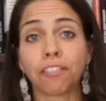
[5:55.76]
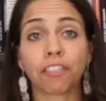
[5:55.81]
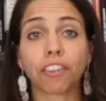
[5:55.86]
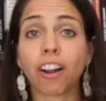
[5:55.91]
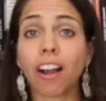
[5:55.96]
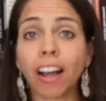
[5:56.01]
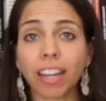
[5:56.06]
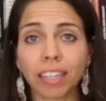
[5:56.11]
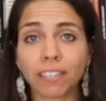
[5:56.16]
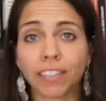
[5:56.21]
for
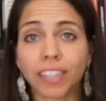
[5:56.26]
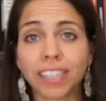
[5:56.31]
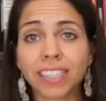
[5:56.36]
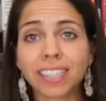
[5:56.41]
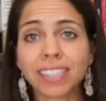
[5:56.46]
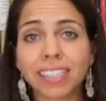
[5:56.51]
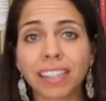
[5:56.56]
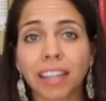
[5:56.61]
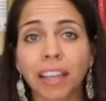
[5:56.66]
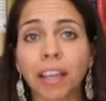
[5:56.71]
all of us,
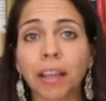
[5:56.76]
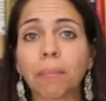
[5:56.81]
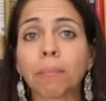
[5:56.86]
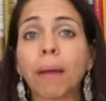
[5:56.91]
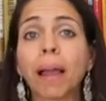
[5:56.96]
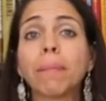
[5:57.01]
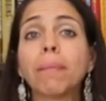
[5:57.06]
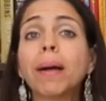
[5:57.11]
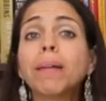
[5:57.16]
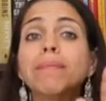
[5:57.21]

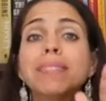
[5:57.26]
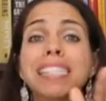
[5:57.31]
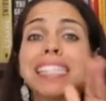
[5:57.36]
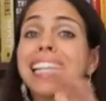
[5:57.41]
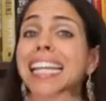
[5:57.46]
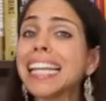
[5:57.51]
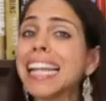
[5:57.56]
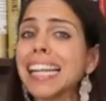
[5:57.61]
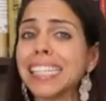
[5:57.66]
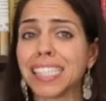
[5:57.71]
my mom
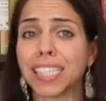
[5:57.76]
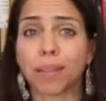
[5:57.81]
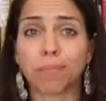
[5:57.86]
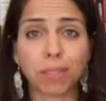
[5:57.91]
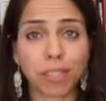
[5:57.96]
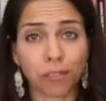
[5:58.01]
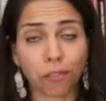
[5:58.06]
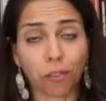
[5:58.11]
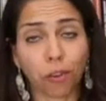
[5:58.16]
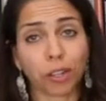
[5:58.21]
did end
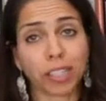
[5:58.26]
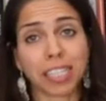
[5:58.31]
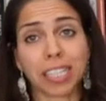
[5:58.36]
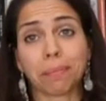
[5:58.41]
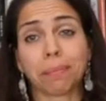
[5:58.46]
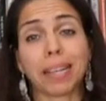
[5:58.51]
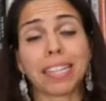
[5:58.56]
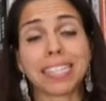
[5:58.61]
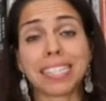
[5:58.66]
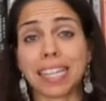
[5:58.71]
up
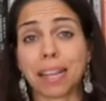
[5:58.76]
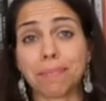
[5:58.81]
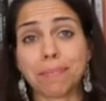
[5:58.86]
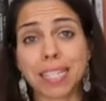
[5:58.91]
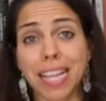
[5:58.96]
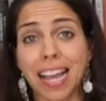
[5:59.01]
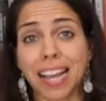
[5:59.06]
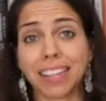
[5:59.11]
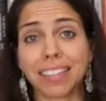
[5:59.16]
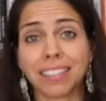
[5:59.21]
divorcing my
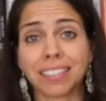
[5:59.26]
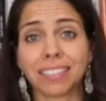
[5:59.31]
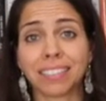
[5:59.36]
stepdad.